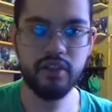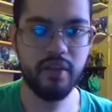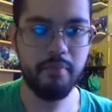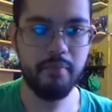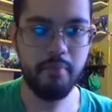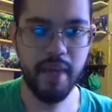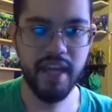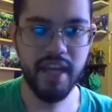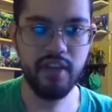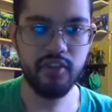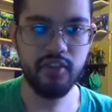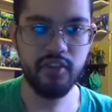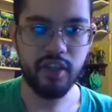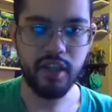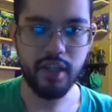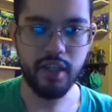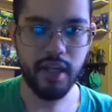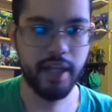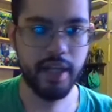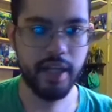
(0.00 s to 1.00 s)

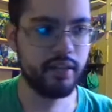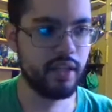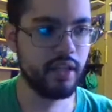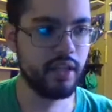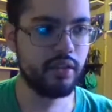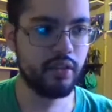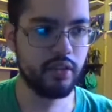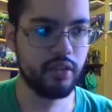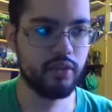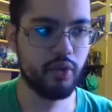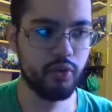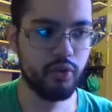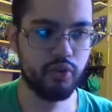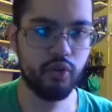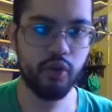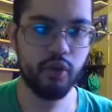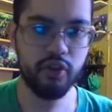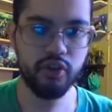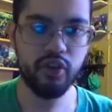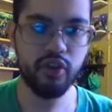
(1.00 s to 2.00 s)
amazing, and I think that those
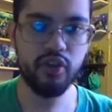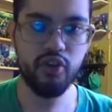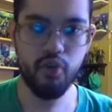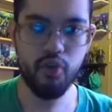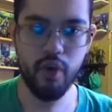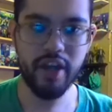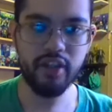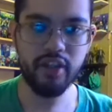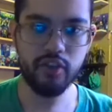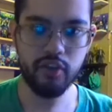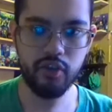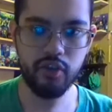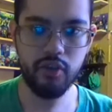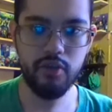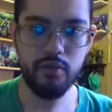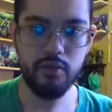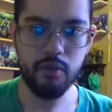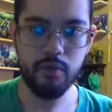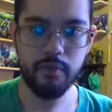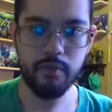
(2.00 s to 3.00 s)
toys look great
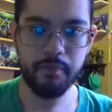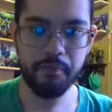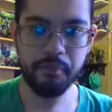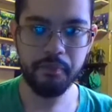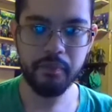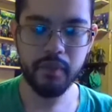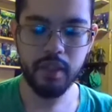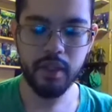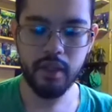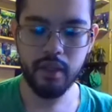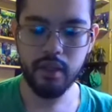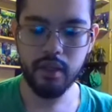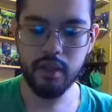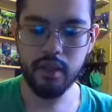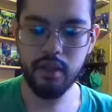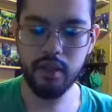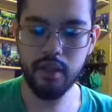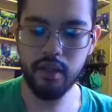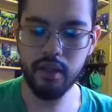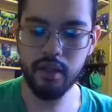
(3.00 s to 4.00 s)
too.
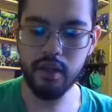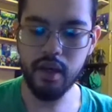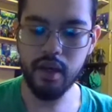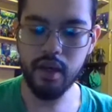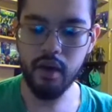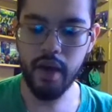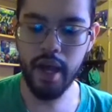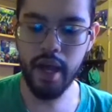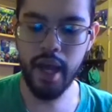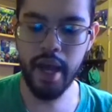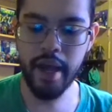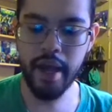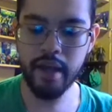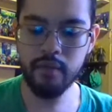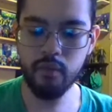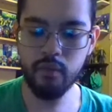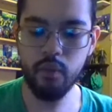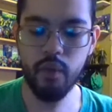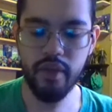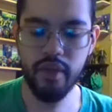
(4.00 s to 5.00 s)

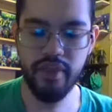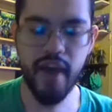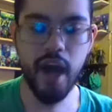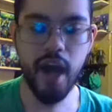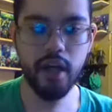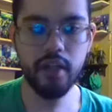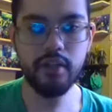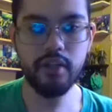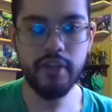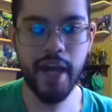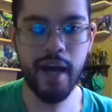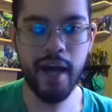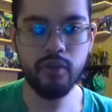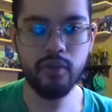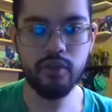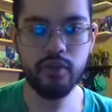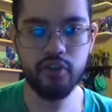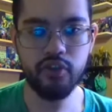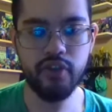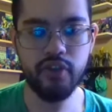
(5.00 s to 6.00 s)
And without a
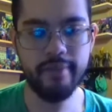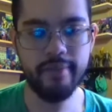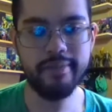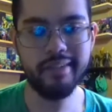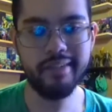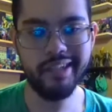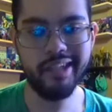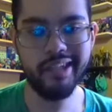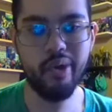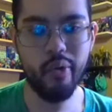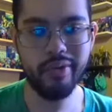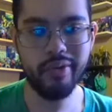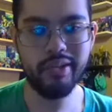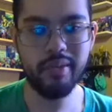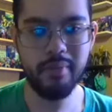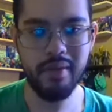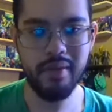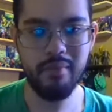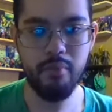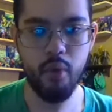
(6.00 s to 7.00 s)
doubt, there's definitely going
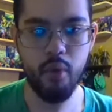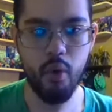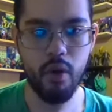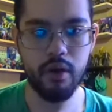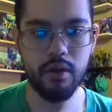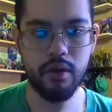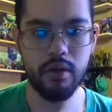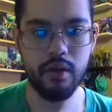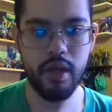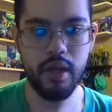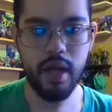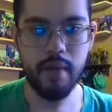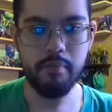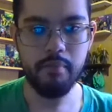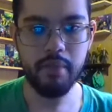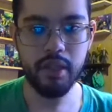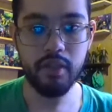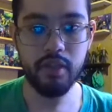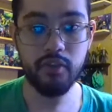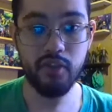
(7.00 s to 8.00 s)
to be more
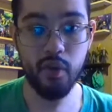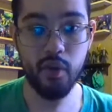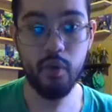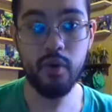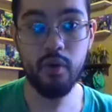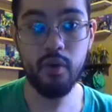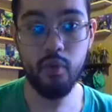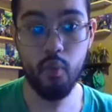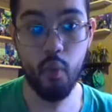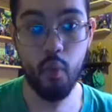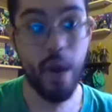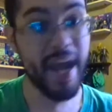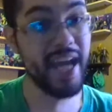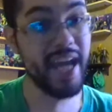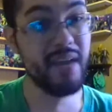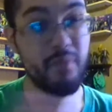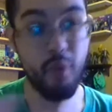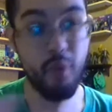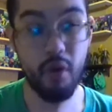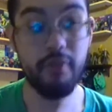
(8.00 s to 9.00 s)
because there were
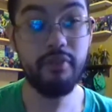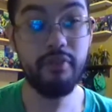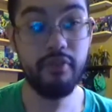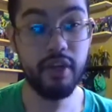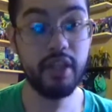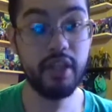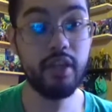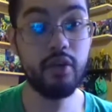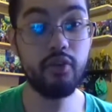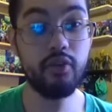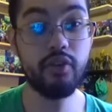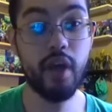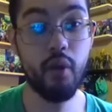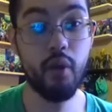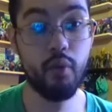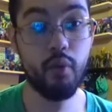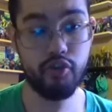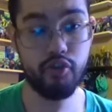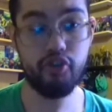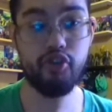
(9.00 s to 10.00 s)
way more figures
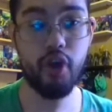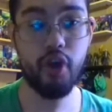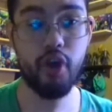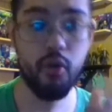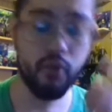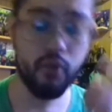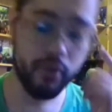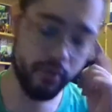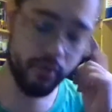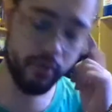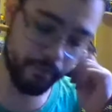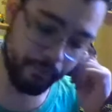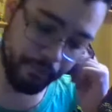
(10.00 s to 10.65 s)
that were shown